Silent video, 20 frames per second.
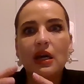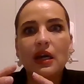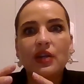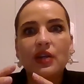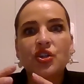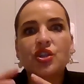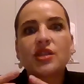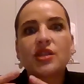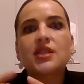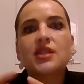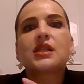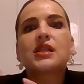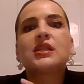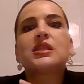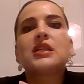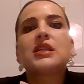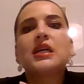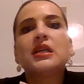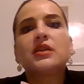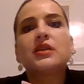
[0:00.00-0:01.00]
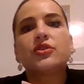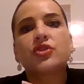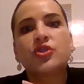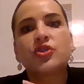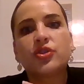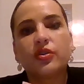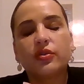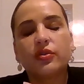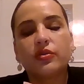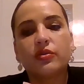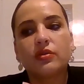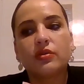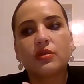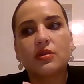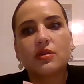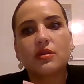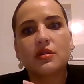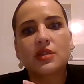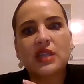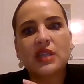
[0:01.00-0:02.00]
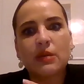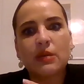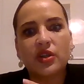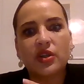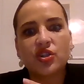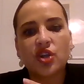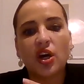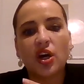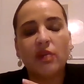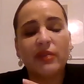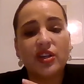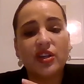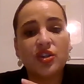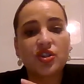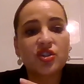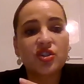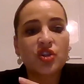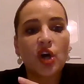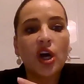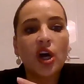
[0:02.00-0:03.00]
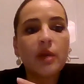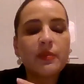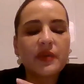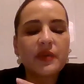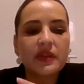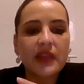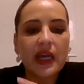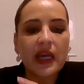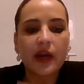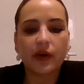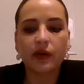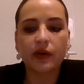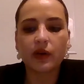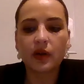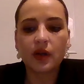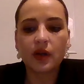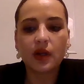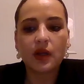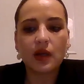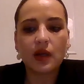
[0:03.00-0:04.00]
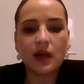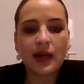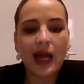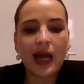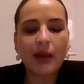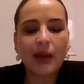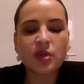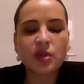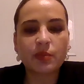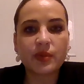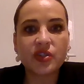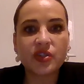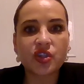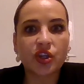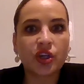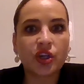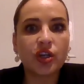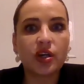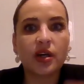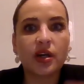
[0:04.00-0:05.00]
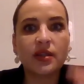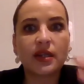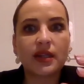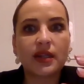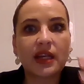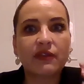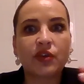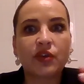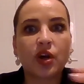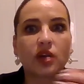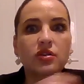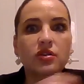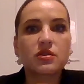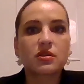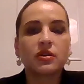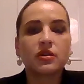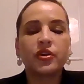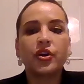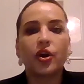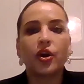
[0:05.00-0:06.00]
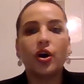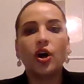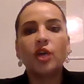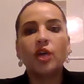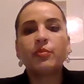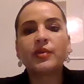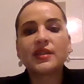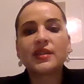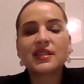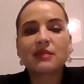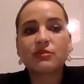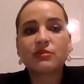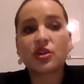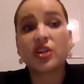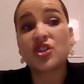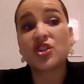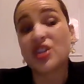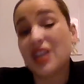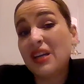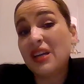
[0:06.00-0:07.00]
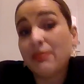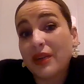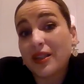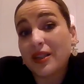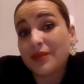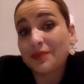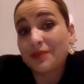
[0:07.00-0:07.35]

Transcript: just extended to someone's home, and you just hope that their laptop is secure and that they've not, opened some dodgy email.